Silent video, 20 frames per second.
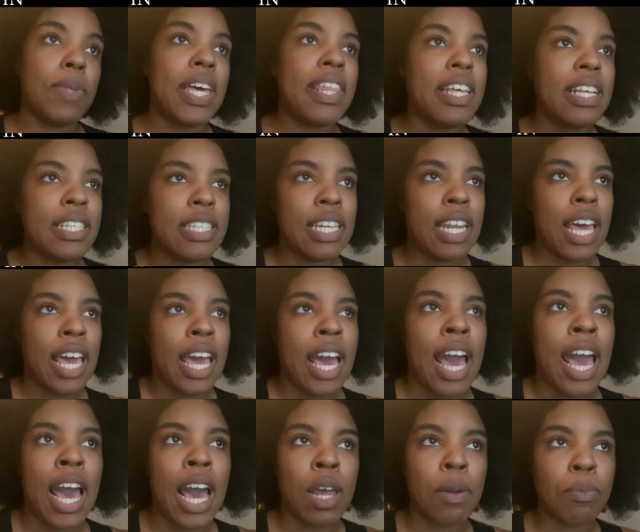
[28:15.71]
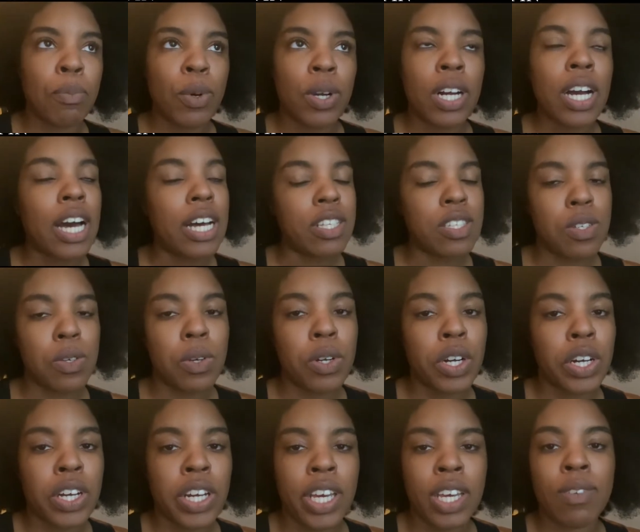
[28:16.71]
And then today I had pork katsu
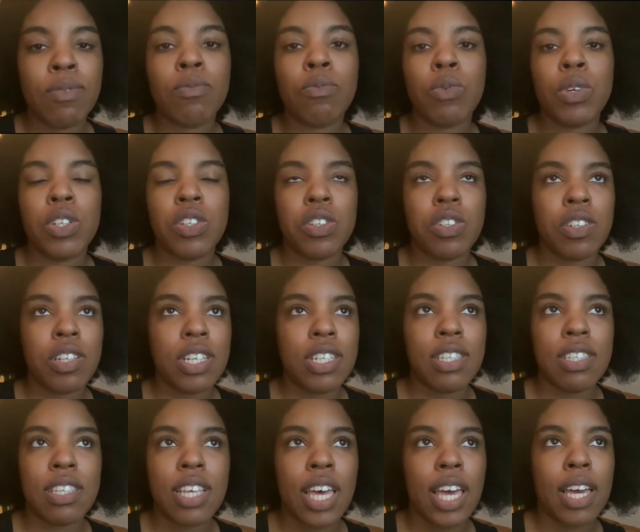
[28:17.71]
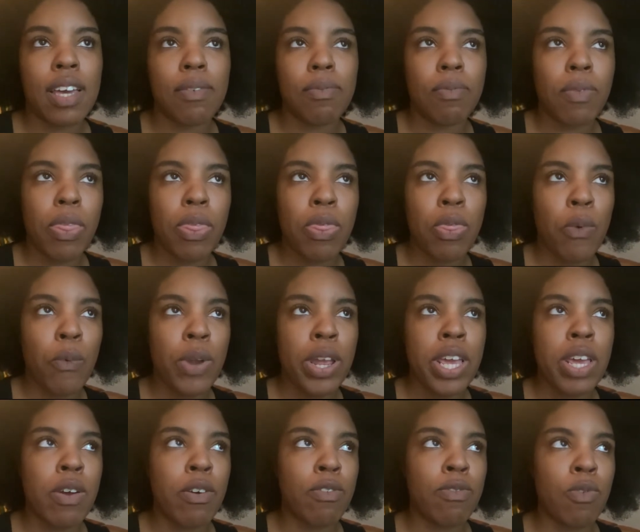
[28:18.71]
curry, which is like
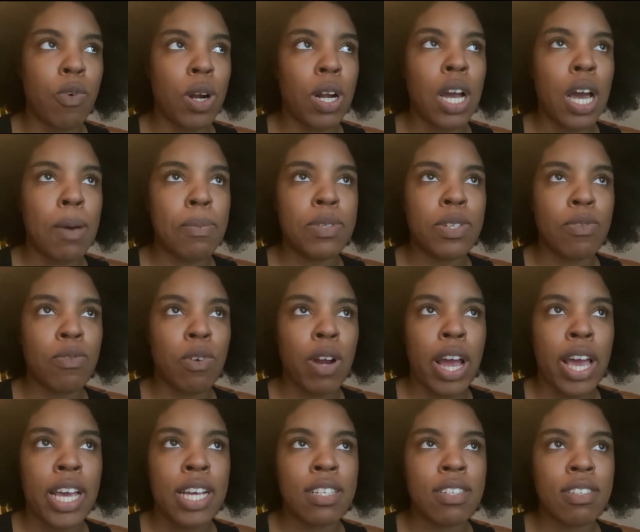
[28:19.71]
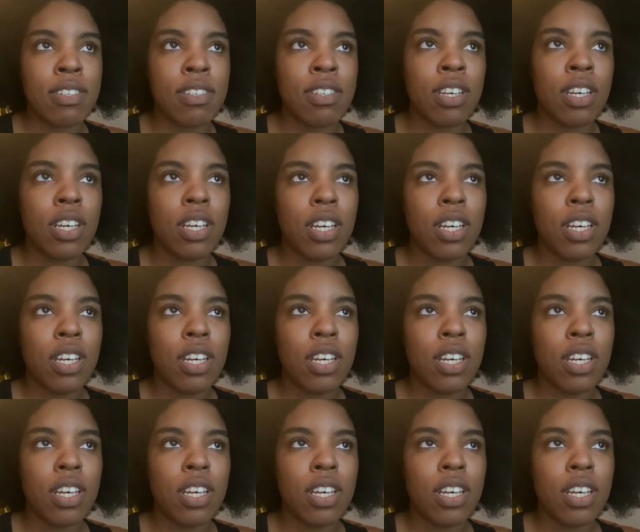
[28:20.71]
3 or 4 cups of rice.